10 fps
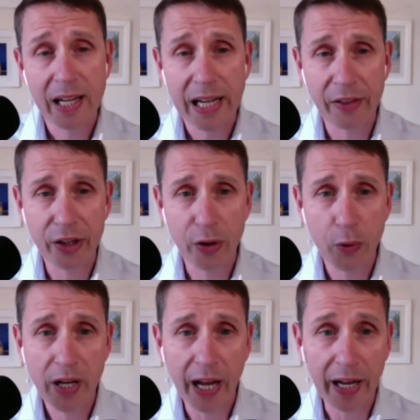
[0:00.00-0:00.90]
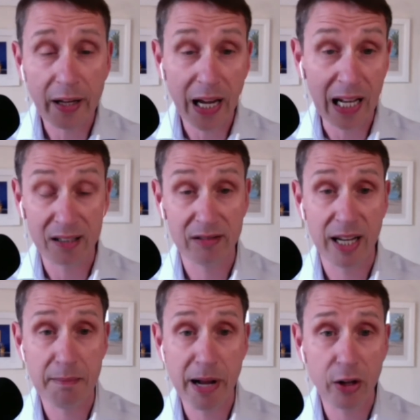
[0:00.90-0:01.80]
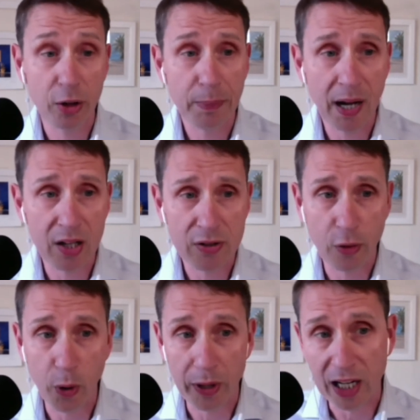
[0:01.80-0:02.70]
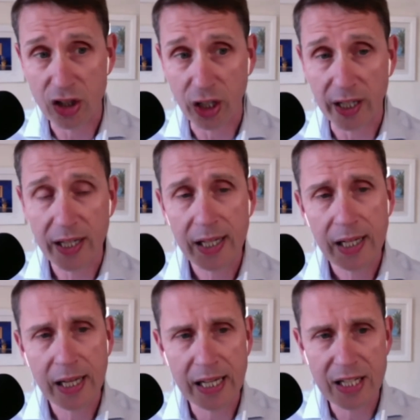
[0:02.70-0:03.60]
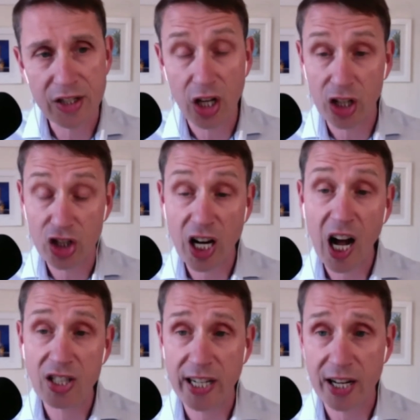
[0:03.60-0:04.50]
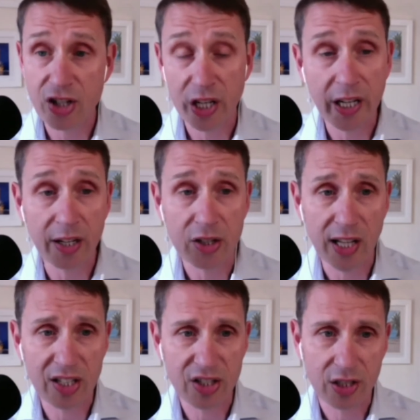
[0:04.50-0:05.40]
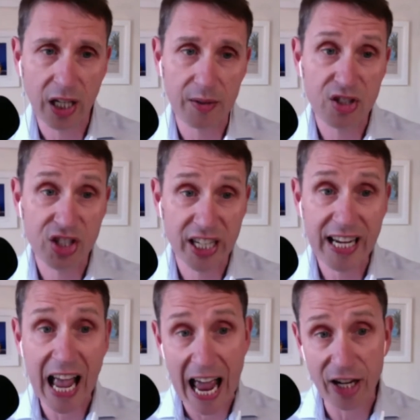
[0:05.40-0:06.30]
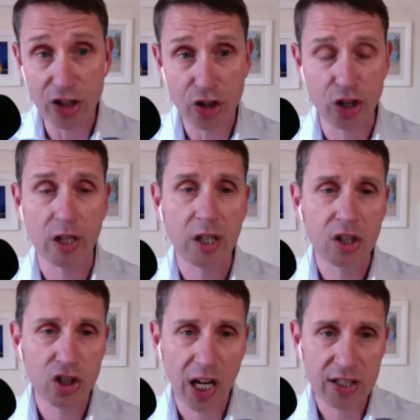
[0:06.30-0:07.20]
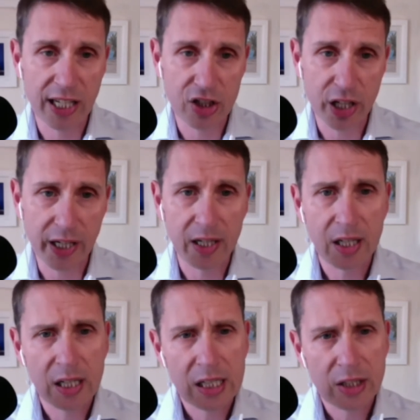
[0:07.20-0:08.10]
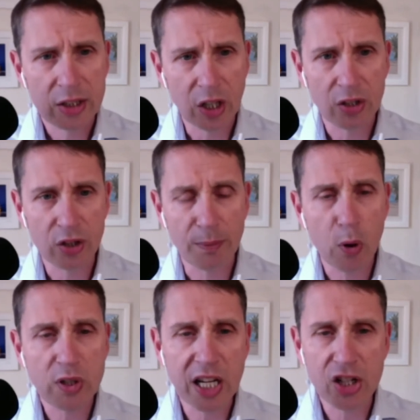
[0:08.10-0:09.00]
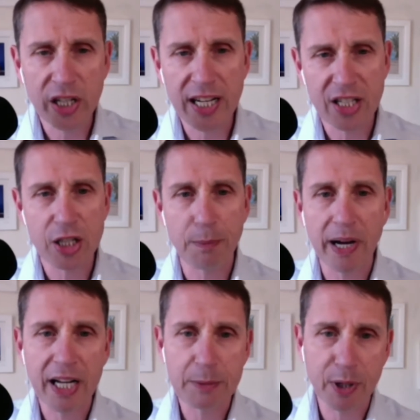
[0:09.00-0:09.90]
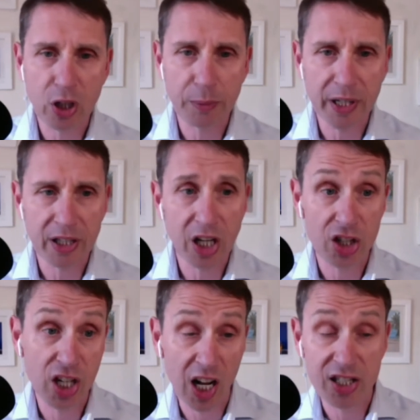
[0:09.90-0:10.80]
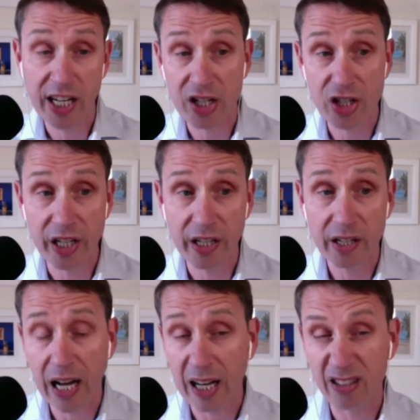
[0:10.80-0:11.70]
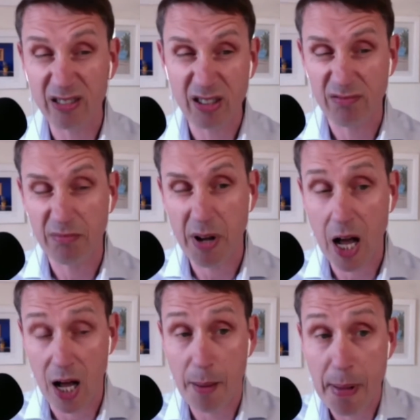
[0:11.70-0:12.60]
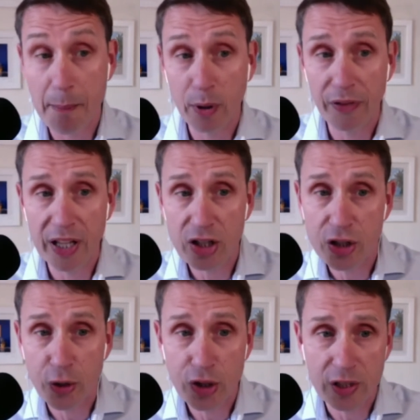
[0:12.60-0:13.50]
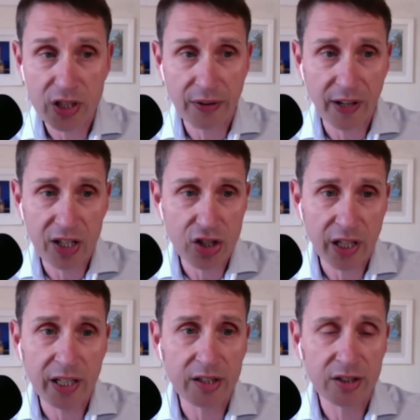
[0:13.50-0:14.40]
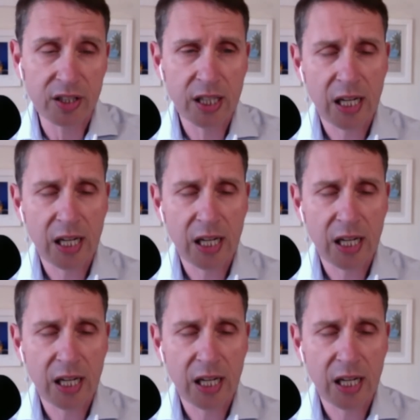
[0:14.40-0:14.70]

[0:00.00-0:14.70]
in the UK and in many other parts of the world actually, is chartered engineer. So that's uh, CEng, chartered engineer. Okay. So, so most engineers aspire to becoming a, a chartered engineer and uh, a member of the institution of civil engineers.